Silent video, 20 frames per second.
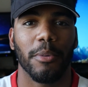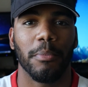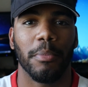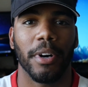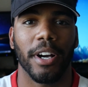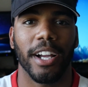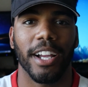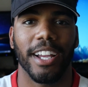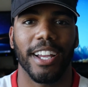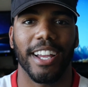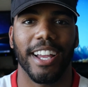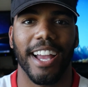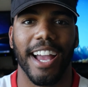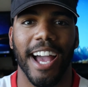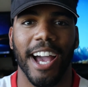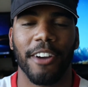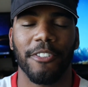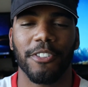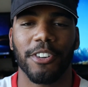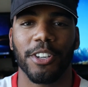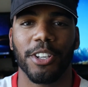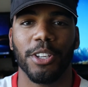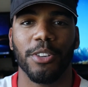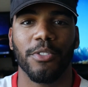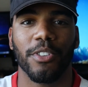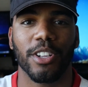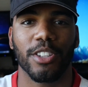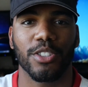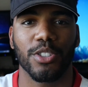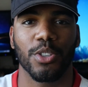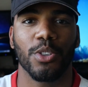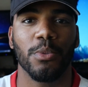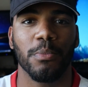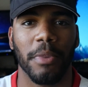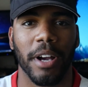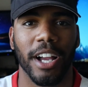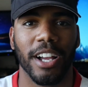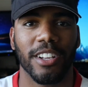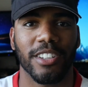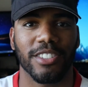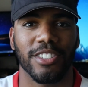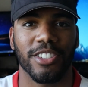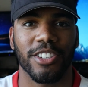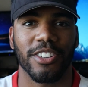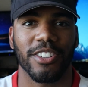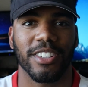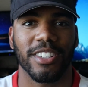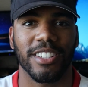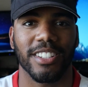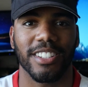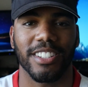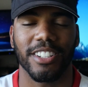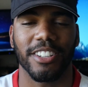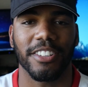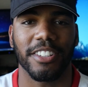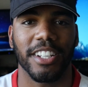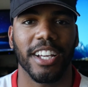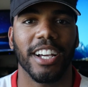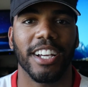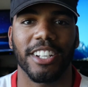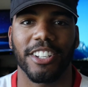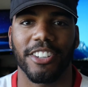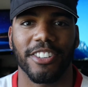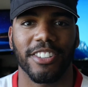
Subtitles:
but after you run 2 miles, you're done.